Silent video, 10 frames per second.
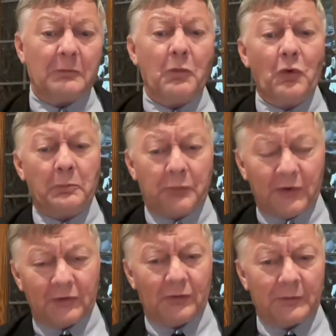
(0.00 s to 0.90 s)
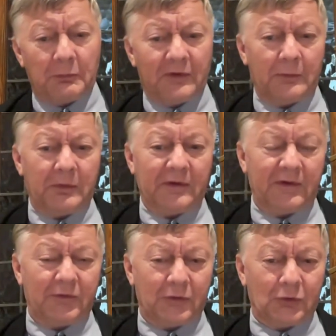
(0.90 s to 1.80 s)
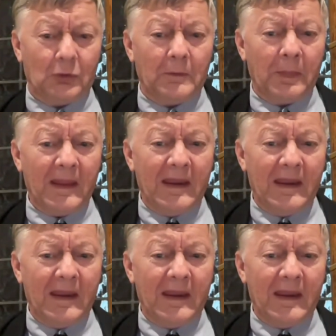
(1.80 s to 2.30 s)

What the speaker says: more personal responsibility for sure.